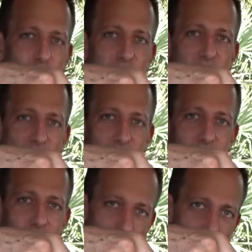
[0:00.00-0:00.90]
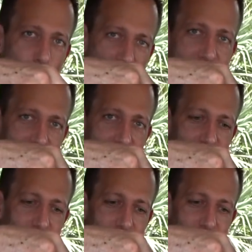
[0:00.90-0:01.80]
see that? Do you see what I see?
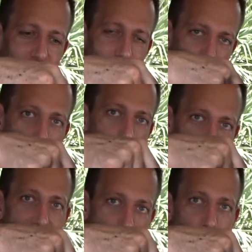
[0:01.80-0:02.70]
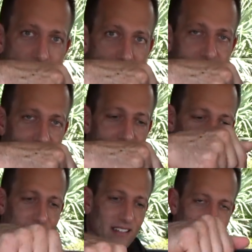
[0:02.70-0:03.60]
Do you see what I see?
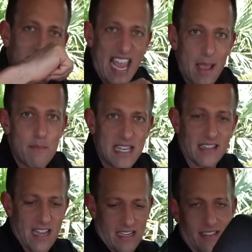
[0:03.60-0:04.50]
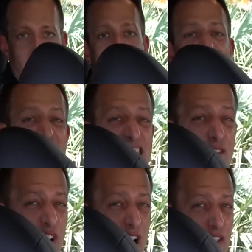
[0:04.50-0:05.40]
The ambient lighting,
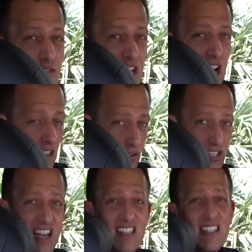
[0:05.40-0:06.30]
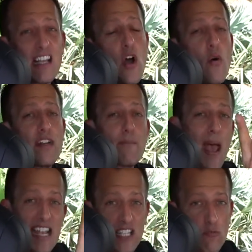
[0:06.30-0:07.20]
65 different colors. It's like going to
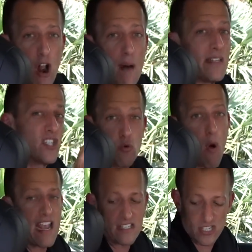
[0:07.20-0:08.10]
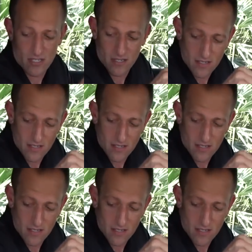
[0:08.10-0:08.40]
Baskin Robbins twice